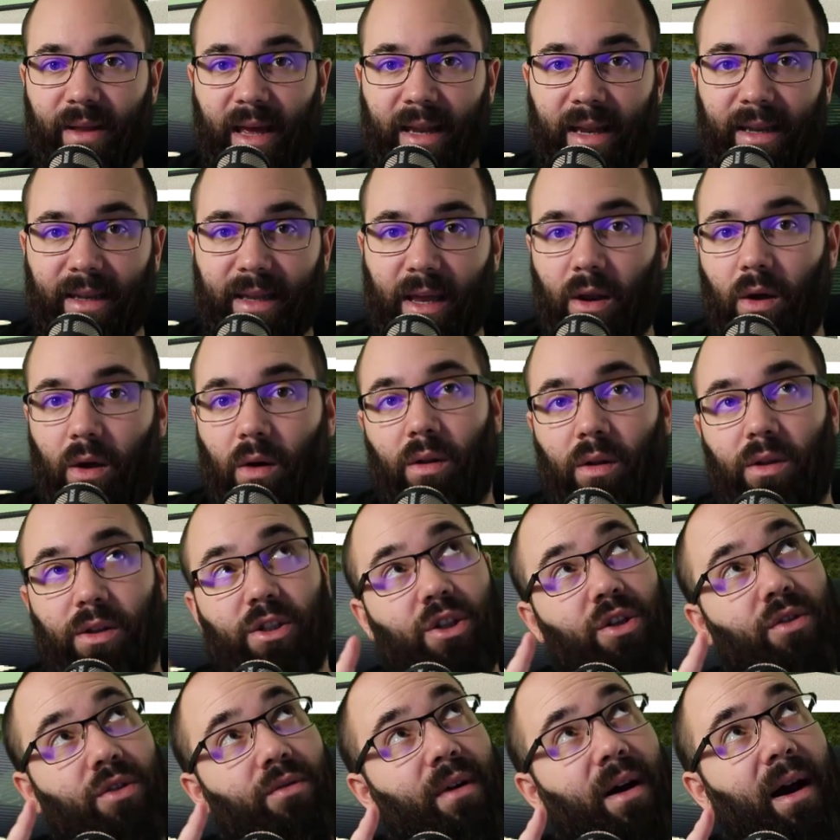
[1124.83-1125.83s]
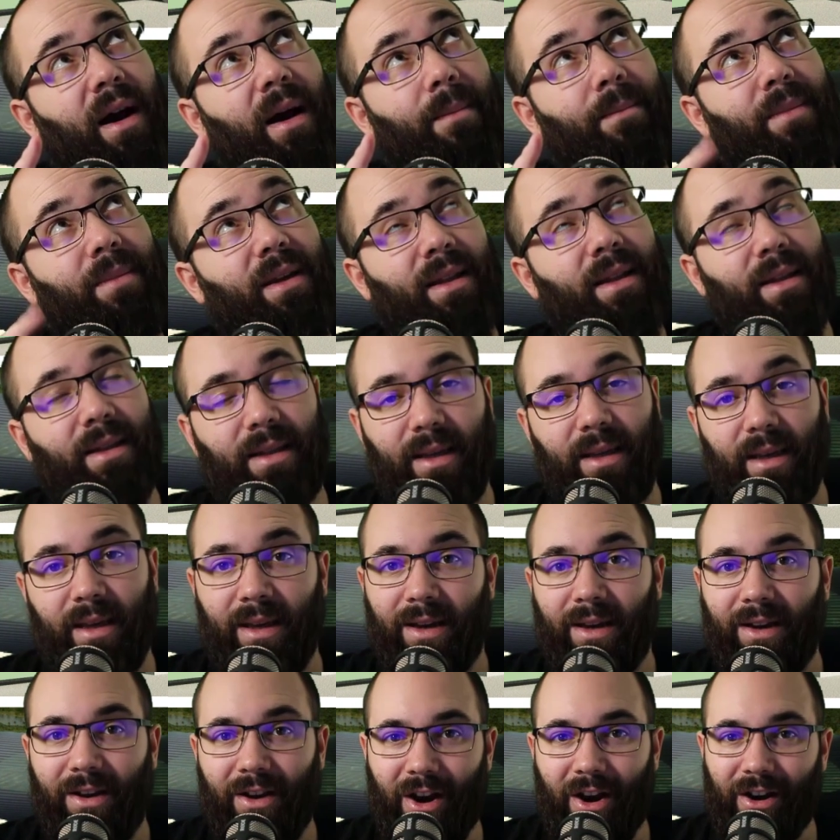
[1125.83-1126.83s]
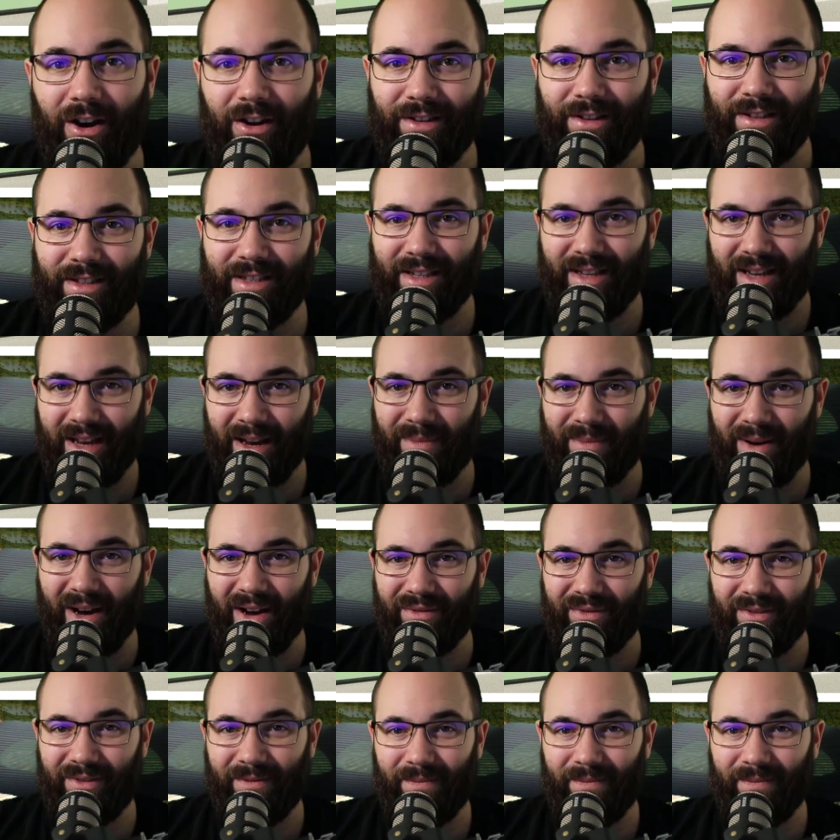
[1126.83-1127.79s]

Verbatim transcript: and then also up in the cards above.